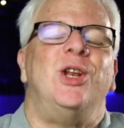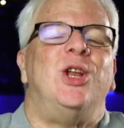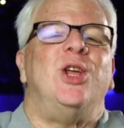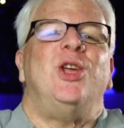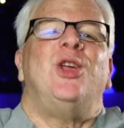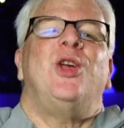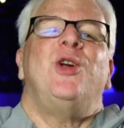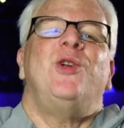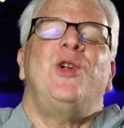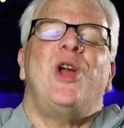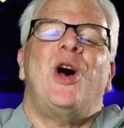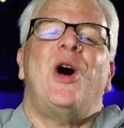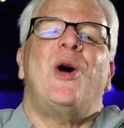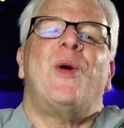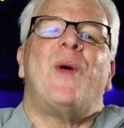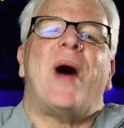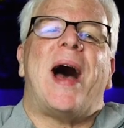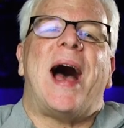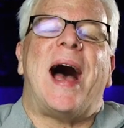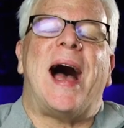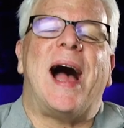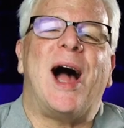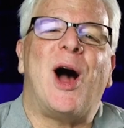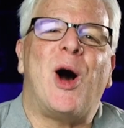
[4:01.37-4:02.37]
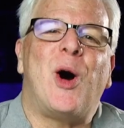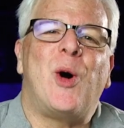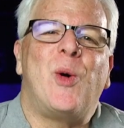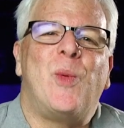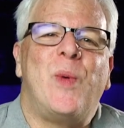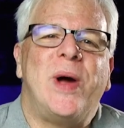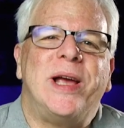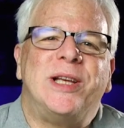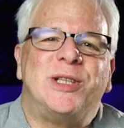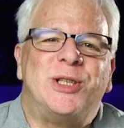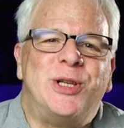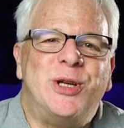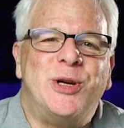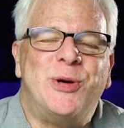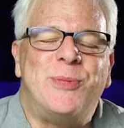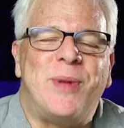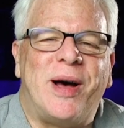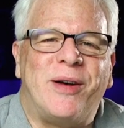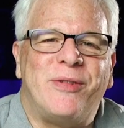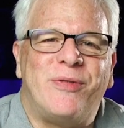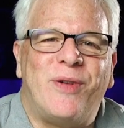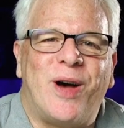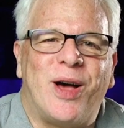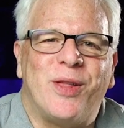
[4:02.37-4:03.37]
Do you know I always knew
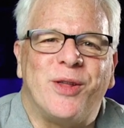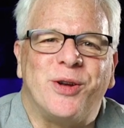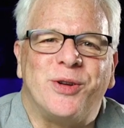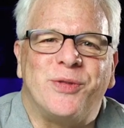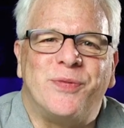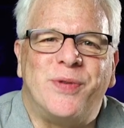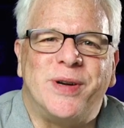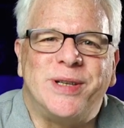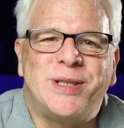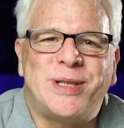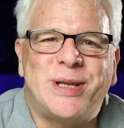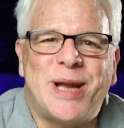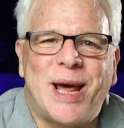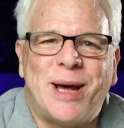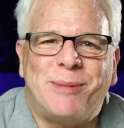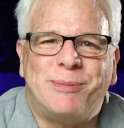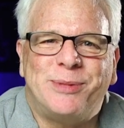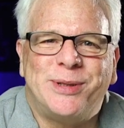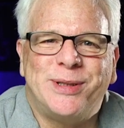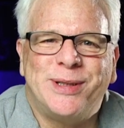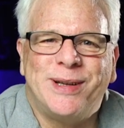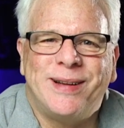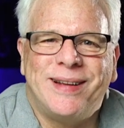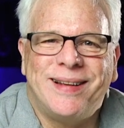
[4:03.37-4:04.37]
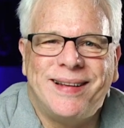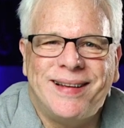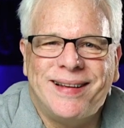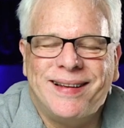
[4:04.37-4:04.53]
my father's footsteps?